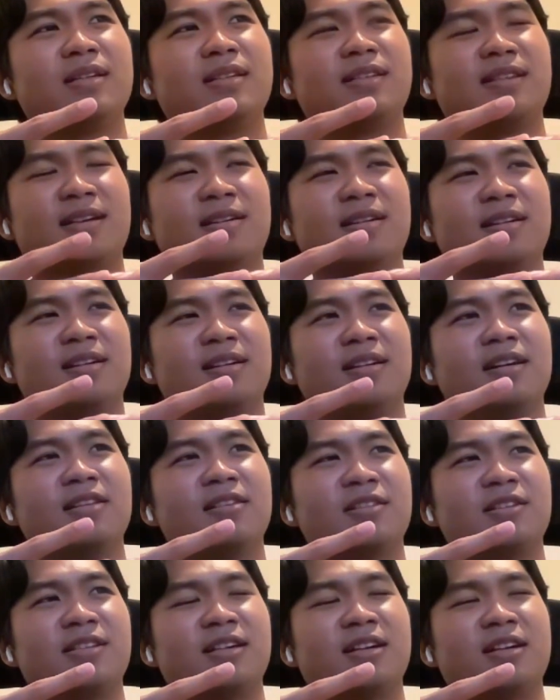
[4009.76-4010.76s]
start
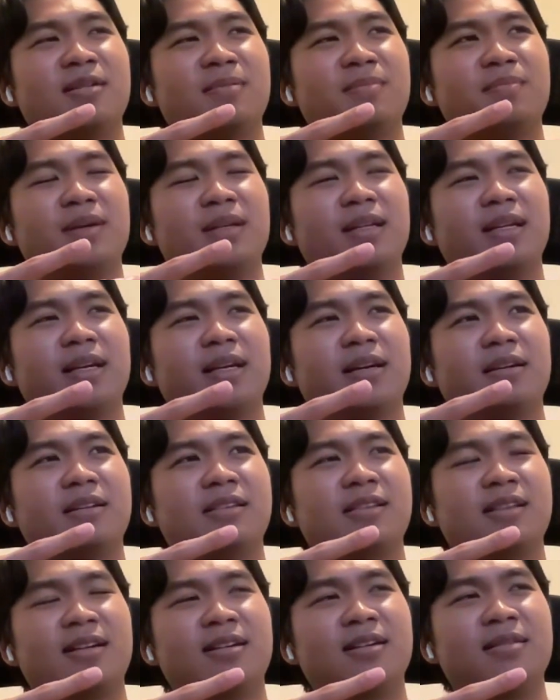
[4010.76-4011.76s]
another startup, but like
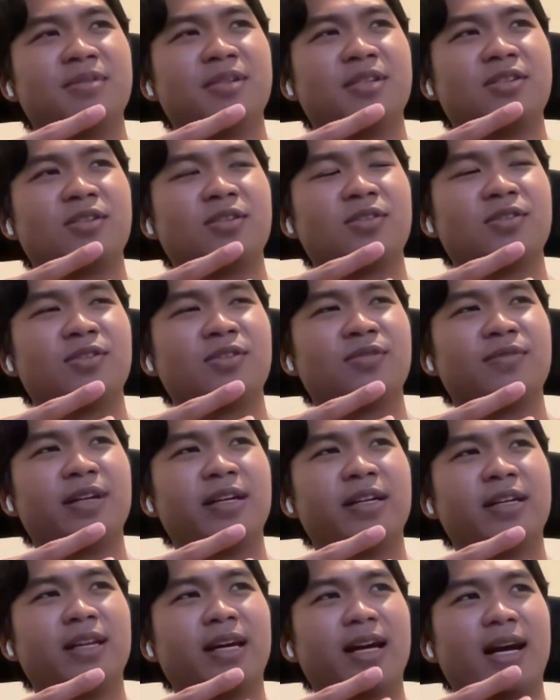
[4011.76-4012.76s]
startups is also
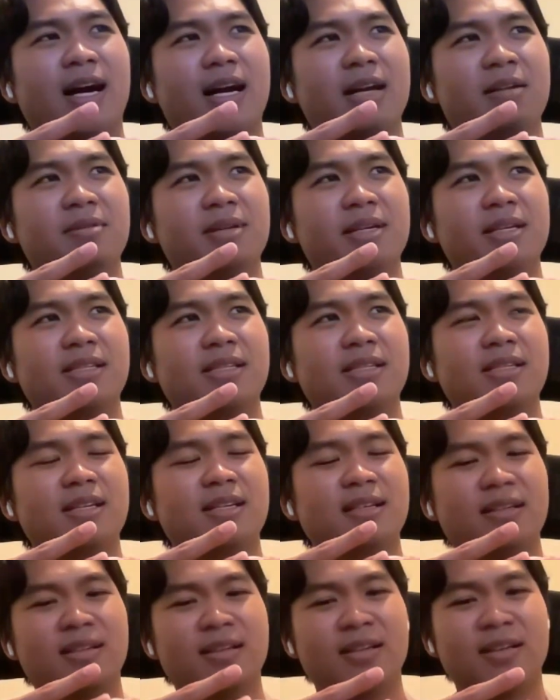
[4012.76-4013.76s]
very like high risk,
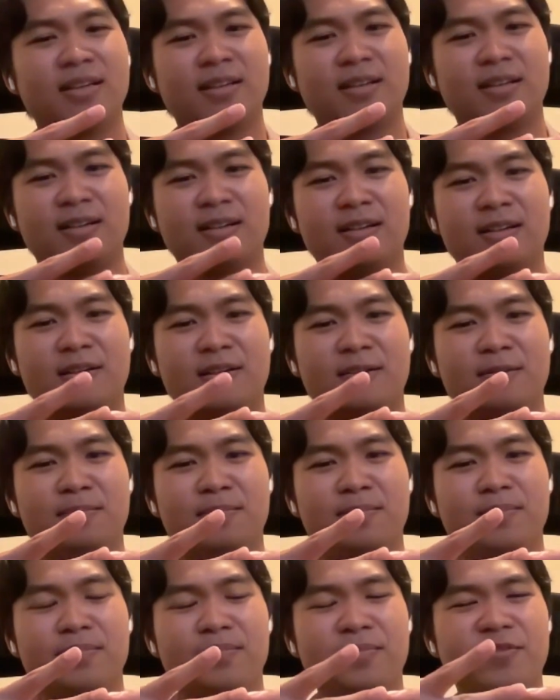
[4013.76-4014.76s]

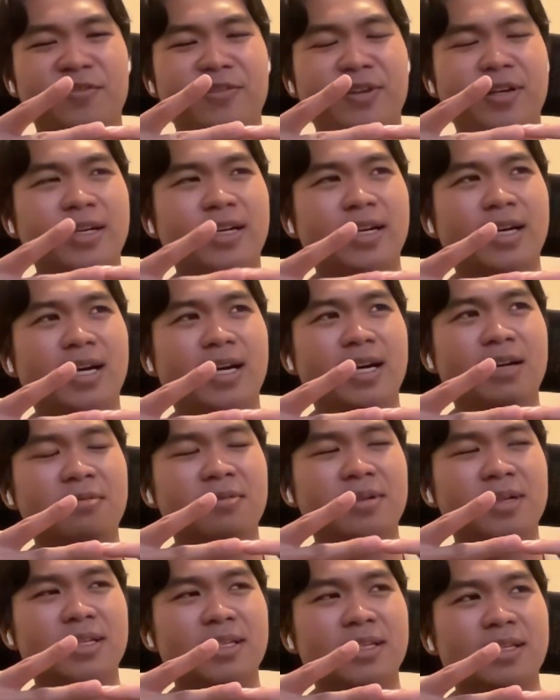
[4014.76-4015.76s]
very high
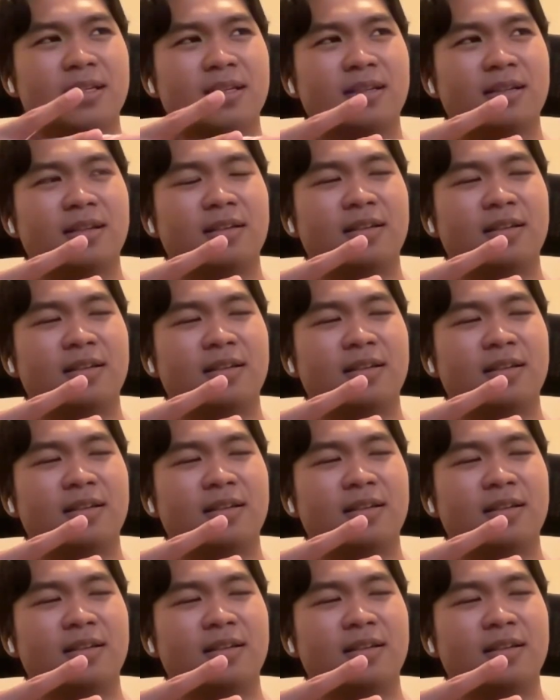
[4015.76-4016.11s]
risk.